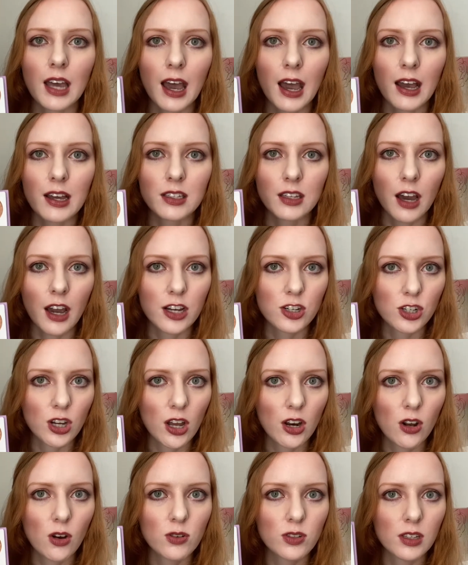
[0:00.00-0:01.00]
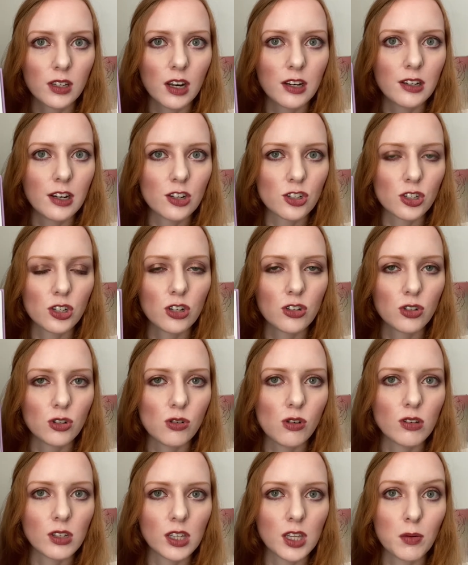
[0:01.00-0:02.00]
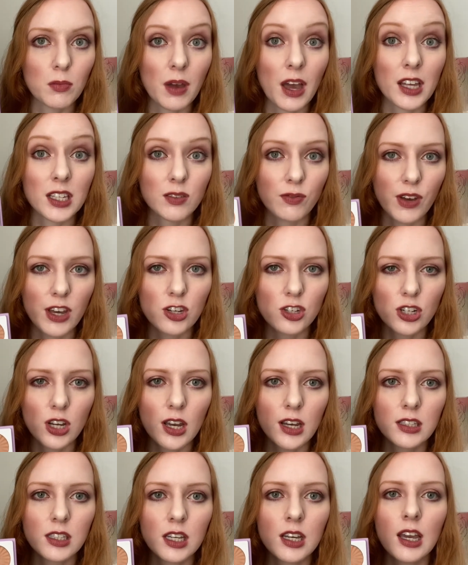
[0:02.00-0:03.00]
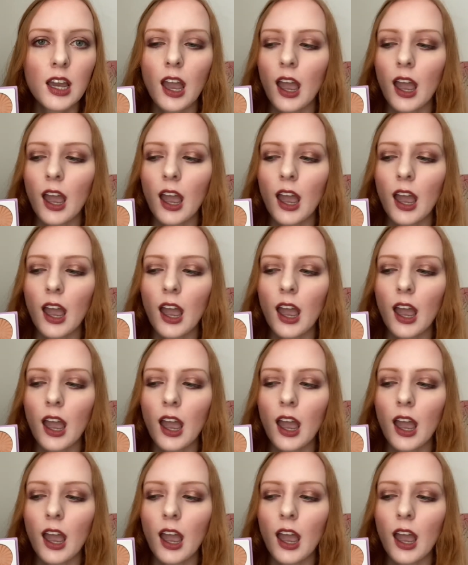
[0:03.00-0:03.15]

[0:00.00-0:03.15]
as eyeshadows in addition to using them as face shades.